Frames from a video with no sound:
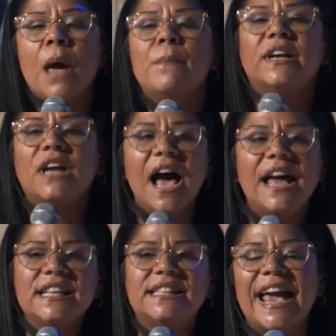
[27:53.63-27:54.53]
But God
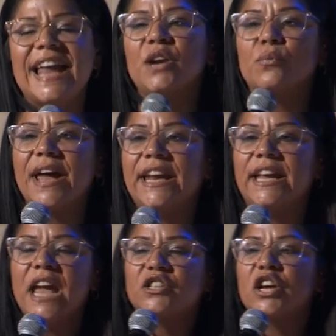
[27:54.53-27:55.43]
is getting ready
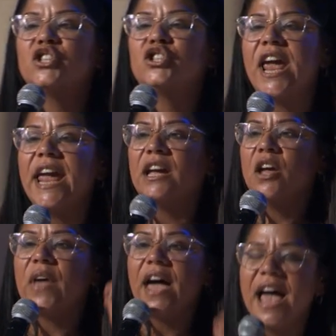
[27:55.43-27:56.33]
to shake
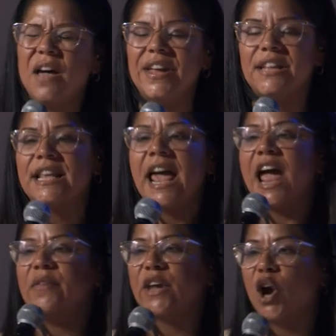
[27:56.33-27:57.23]
the heavens
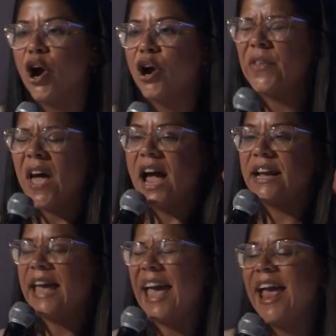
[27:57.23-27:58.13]
and the earth
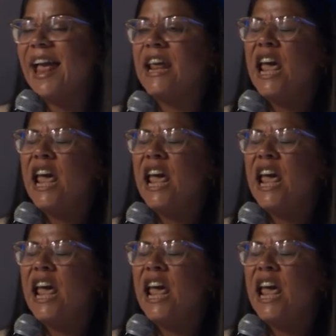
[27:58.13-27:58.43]
again.